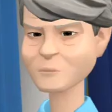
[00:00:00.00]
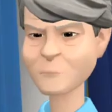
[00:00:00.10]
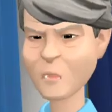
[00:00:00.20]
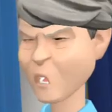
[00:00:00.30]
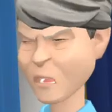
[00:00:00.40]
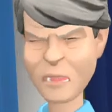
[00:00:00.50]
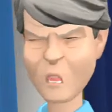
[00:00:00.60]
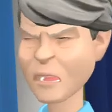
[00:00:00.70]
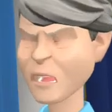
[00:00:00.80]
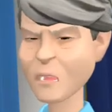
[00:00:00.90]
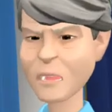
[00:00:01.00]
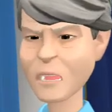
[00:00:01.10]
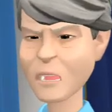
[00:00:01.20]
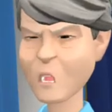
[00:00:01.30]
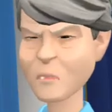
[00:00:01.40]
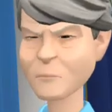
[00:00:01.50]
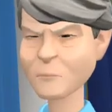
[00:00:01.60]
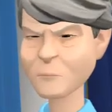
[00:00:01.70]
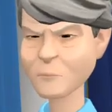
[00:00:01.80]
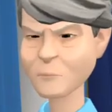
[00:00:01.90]
I wanted to hear her out
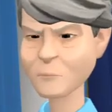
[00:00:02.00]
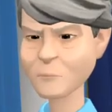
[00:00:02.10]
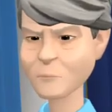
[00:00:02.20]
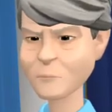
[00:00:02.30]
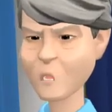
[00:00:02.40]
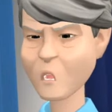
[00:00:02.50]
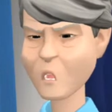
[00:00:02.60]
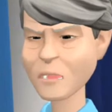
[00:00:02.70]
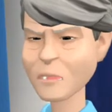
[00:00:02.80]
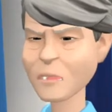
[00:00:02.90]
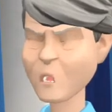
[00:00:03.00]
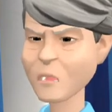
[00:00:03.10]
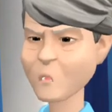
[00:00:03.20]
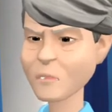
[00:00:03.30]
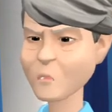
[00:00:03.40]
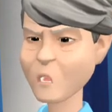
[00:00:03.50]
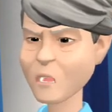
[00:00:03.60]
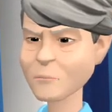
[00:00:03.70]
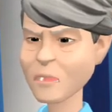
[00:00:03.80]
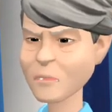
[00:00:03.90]
on why she was so
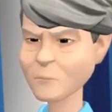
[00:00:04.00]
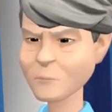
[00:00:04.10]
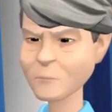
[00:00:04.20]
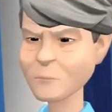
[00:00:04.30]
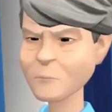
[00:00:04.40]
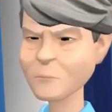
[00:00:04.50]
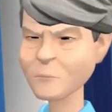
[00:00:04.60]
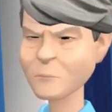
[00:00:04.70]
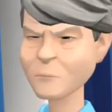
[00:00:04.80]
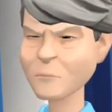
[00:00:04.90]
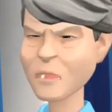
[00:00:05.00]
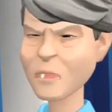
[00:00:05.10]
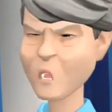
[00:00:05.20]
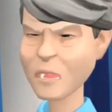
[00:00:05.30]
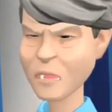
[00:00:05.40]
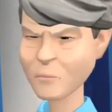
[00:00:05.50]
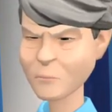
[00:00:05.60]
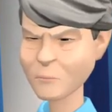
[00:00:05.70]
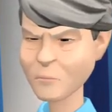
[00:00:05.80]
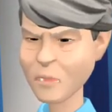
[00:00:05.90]
horrible. Anyway,
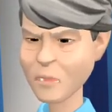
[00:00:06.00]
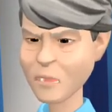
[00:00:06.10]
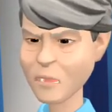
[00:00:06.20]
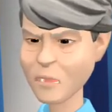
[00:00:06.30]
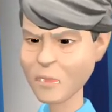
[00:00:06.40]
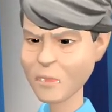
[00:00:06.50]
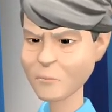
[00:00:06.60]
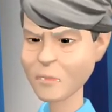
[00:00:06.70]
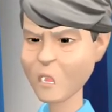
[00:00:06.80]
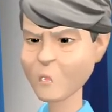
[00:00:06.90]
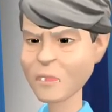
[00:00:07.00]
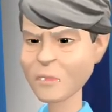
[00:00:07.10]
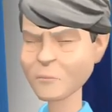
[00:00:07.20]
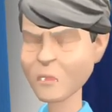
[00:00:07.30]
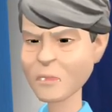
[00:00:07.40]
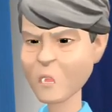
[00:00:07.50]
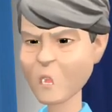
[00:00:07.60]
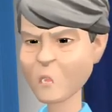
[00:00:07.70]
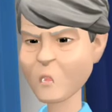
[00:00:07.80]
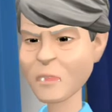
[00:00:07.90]
she sent Lizzie a parcel while on
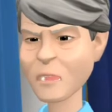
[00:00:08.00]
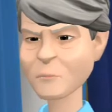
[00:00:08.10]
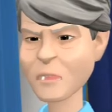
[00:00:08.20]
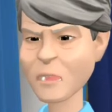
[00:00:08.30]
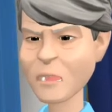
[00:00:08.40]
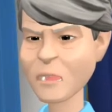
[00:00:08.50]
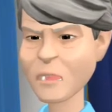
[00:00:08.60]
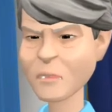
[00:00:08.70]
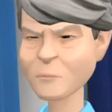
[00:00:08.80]
Crush Peninsula.